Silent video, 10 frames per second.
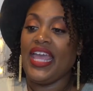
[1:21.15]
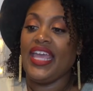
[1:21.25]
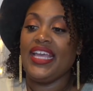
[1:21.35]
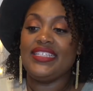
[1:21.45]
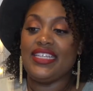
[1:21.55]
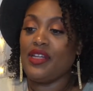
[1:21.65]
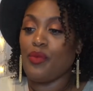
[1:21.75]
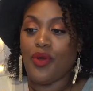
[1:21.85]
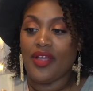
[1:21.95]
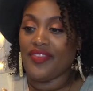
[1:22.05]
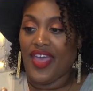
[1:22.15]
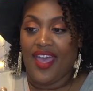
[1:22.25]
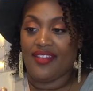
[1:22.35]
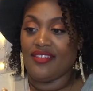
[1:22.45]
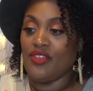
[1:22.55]
He didn't want
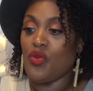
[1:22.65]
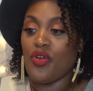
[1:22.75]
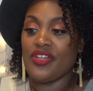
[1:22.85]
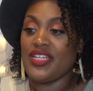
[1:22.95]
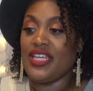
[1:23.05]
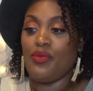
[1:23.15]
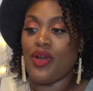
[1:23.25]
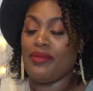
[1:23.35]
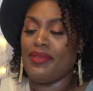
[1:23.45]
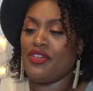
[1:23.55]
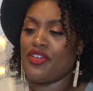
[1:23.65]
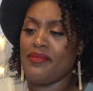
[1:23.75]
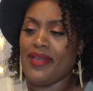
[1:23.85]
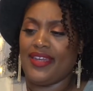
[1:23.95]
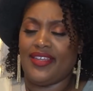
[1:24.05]
that, nor did he want to be
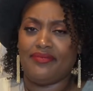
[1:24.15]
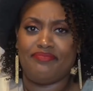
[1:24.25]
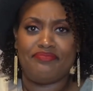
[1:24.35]
cremated.